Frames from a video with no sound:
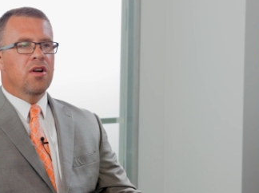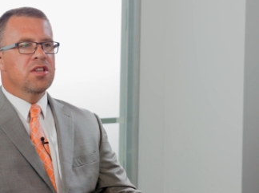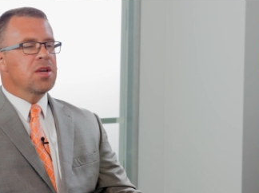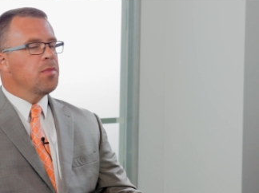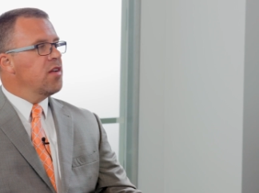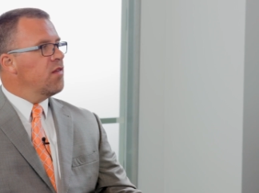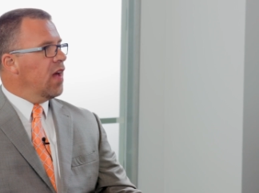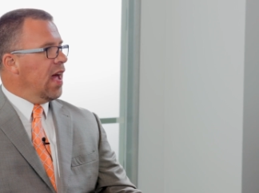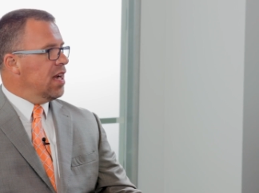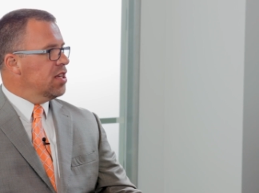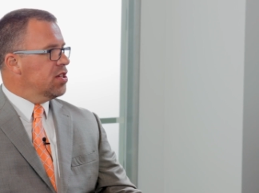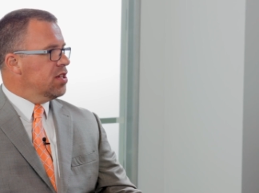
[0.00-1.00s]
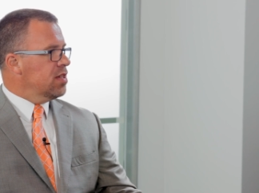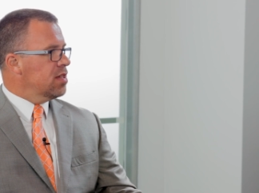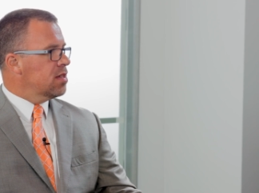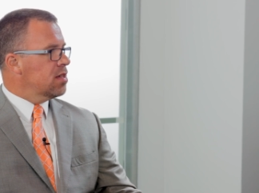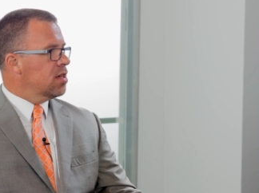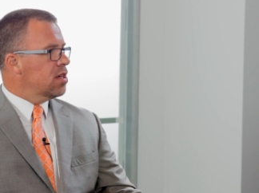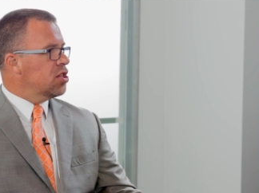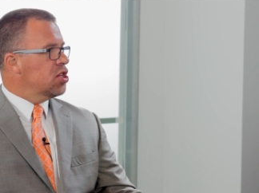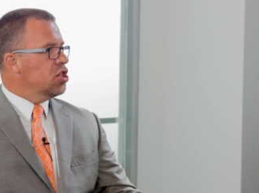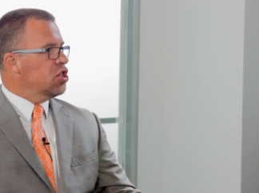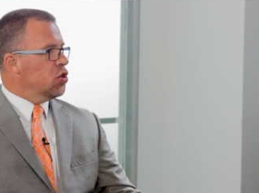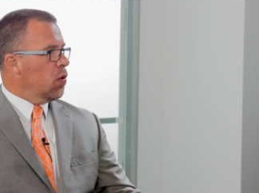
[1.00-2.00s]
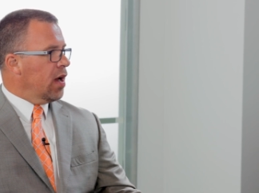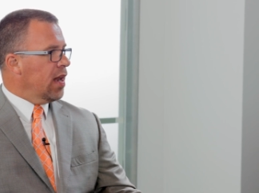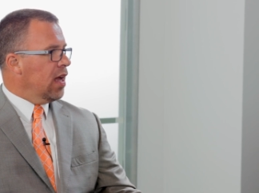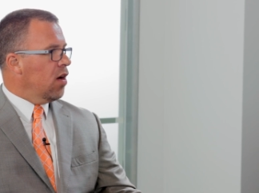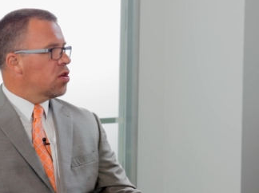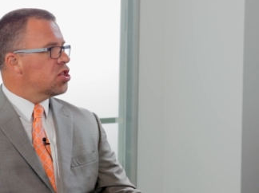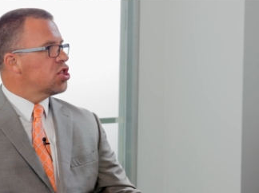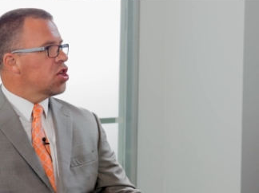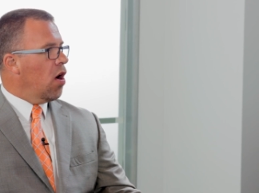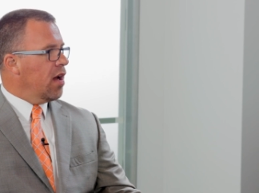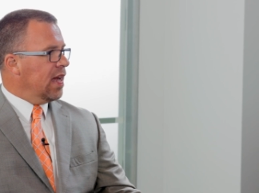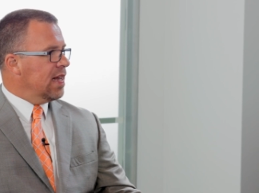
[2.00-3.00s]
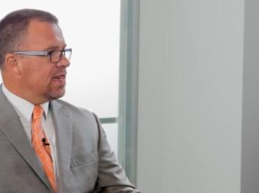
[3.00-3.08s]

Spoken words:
are some advantages to joining or starting a